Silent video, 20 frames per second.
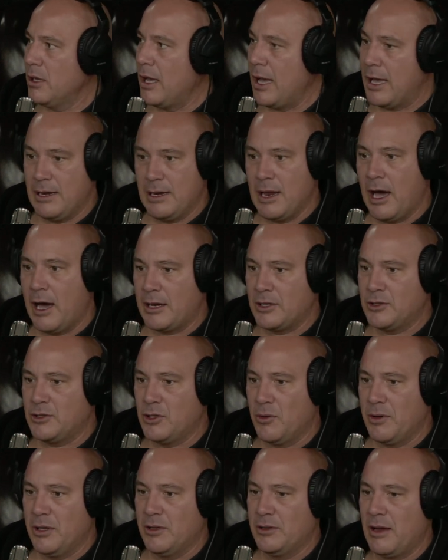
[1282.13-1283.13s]
and not as
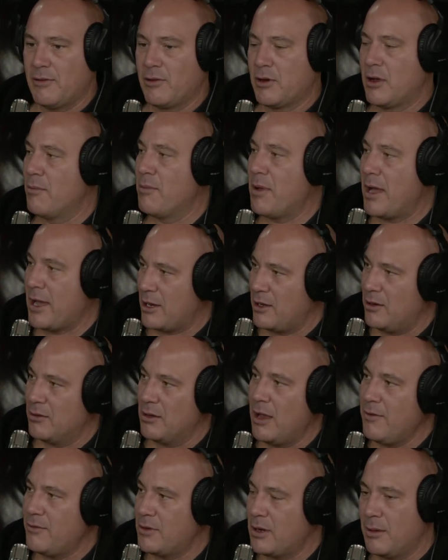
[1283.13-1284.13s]
though he'll never come back in your
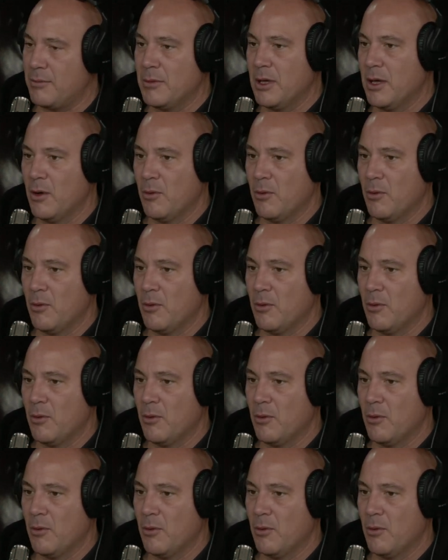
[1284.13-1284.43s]
lifetime.